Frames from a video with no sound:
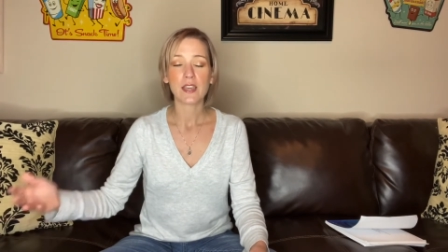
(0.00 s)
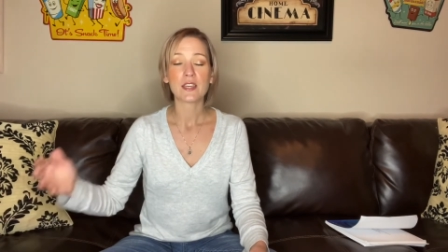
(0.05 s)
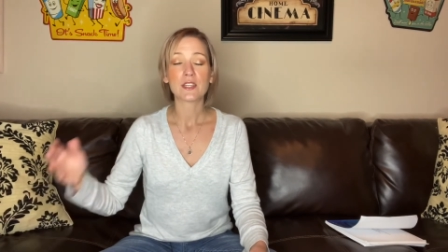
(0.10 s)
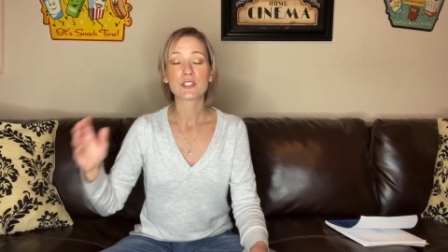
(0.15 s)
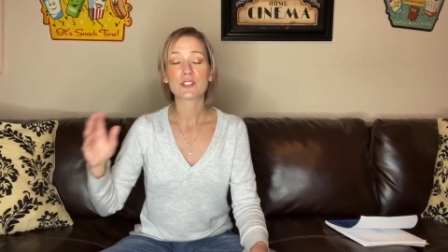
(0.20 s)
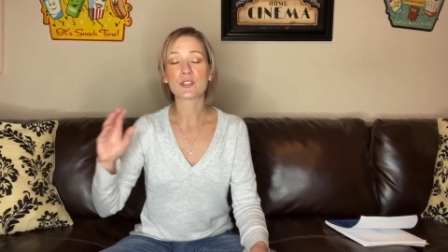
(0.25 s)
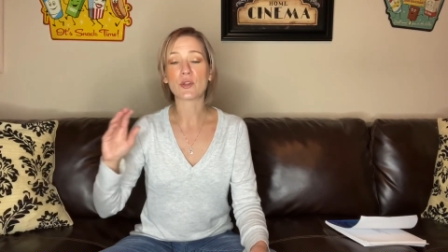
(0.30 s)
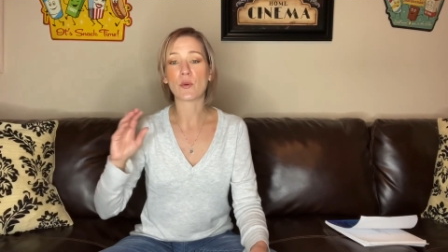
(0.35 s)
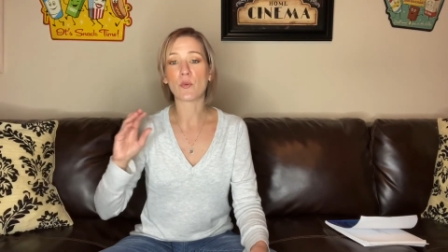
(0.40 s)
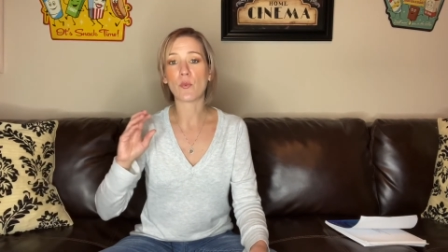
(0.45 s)

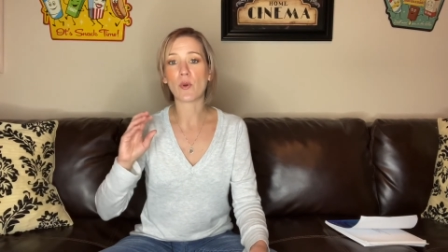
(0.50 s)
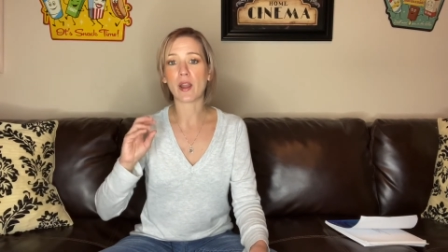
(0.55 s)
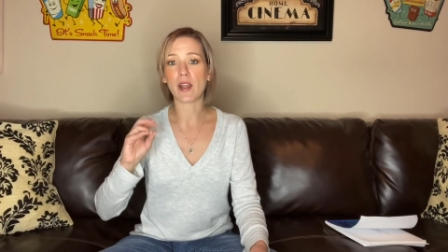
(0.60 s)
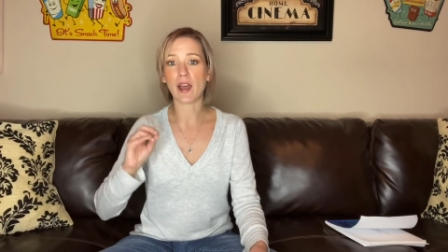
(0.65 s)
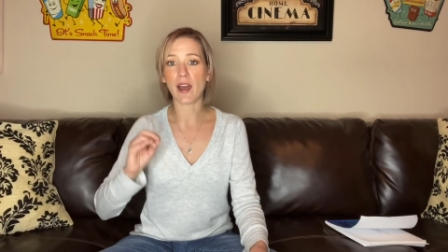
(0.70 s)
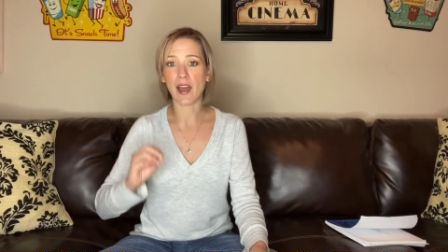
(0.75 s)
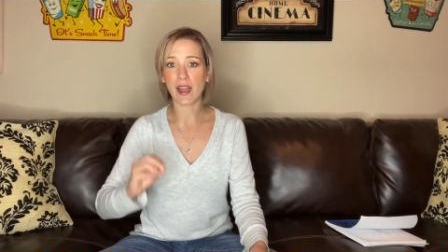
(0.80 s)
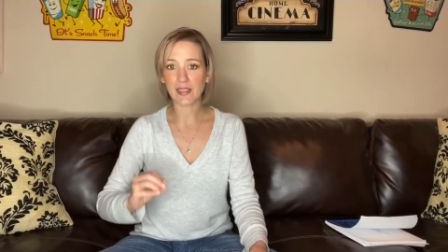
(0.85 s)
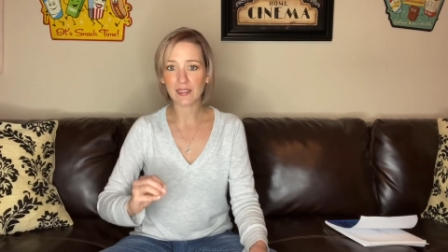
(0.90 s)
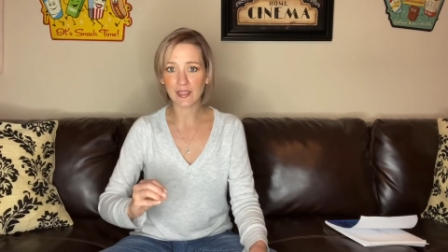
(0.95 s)
So, what
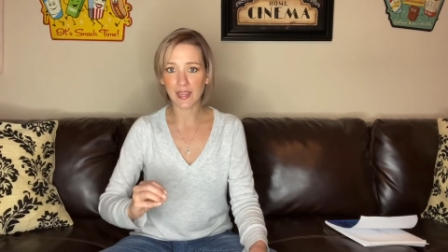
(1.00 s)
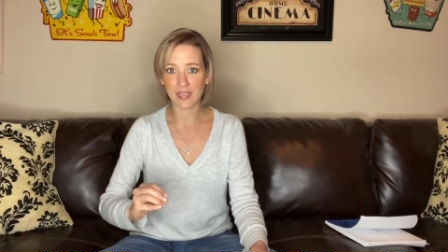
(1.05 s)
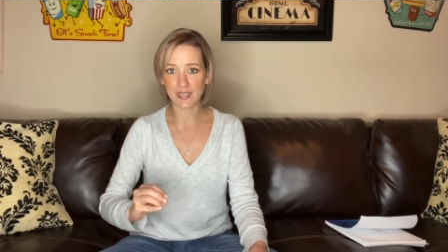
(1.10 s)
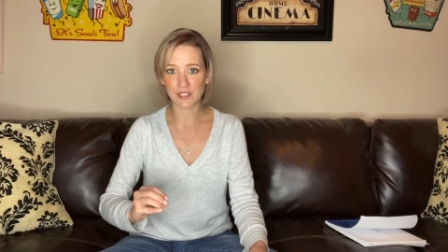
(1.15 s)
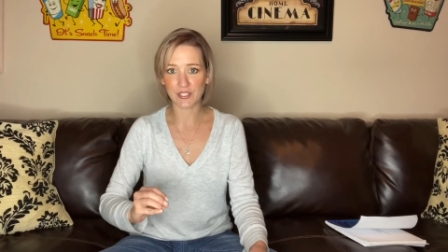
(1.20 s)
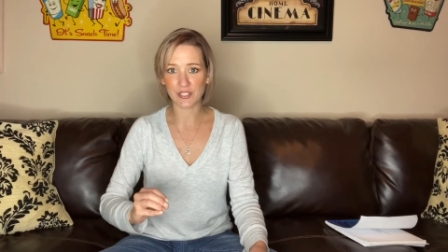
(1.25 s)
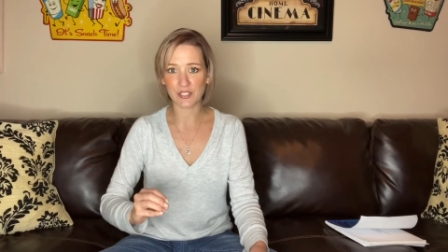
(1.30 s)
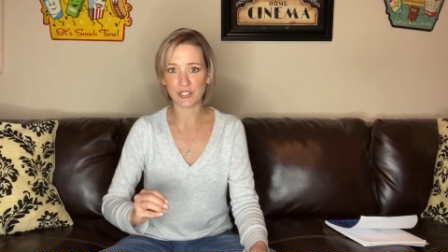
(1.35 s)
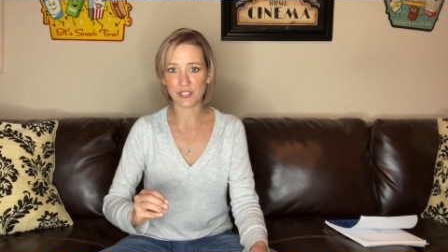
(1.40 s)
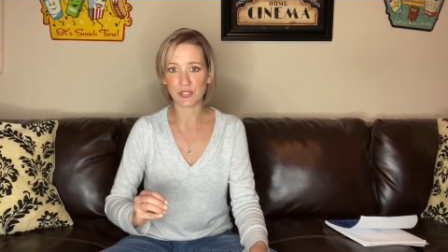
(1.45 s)
I like
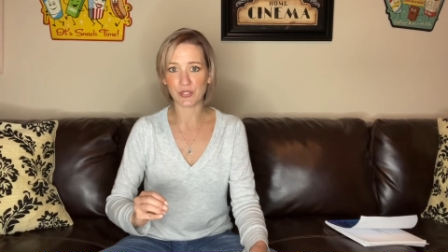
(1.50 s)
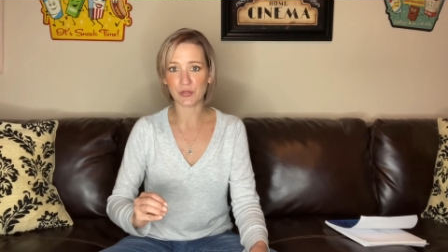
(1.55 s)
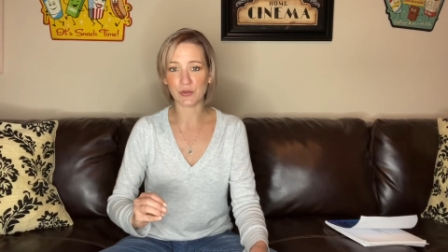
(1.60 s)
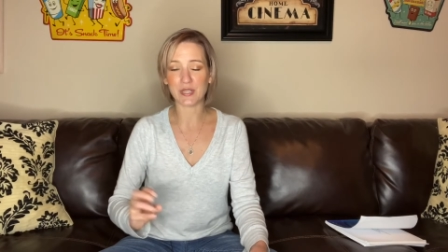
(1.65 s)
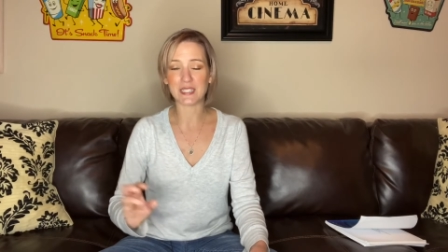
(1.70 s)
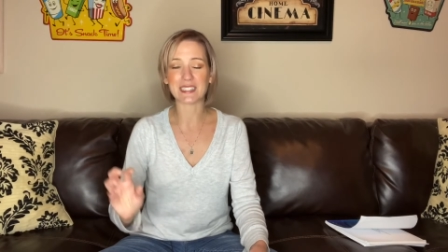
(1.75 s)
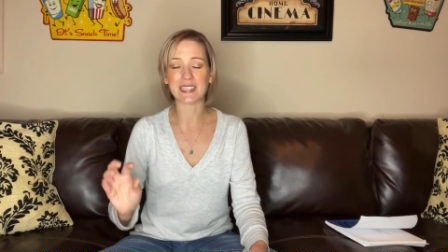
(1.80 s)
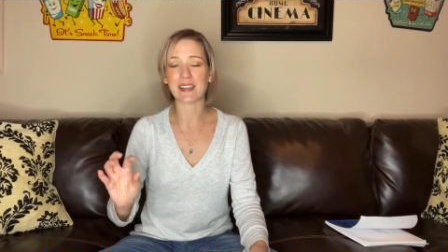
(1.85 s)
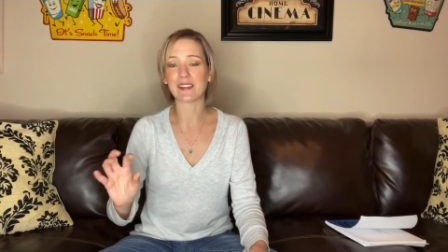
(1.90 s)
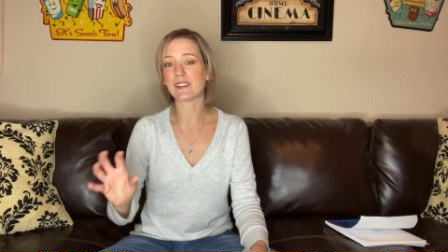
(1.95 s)
to do
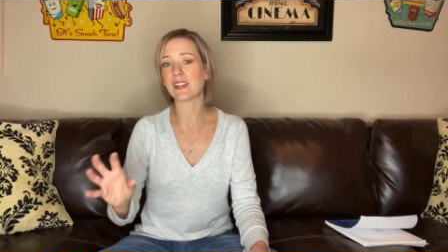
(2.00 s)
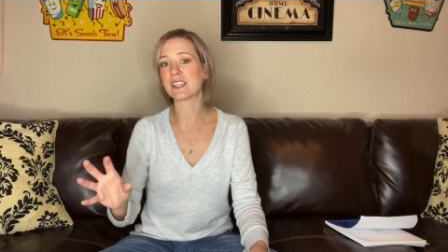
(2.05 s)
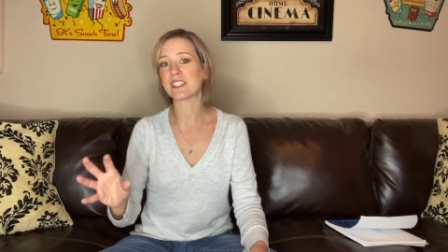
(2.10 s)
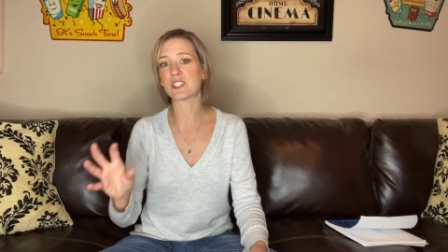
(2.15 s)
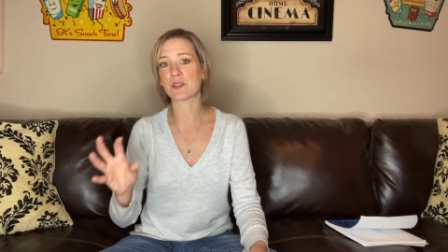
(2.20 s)
is I like